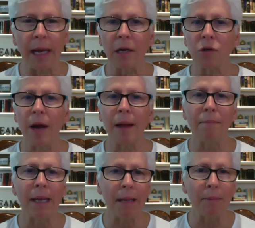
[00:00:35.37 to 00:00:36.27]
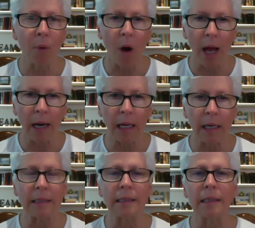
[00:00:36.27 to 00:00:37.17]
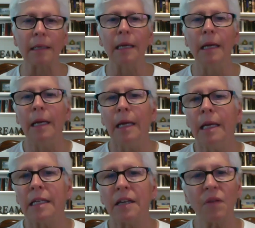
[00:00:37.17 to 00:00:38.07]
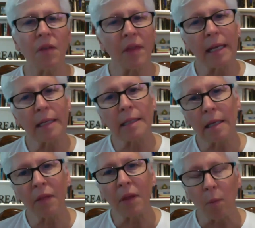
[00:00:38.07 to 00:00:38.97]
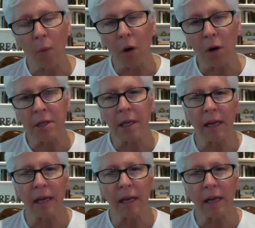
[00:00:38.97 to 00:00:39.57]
and I tried many products and different things, and nothing worked.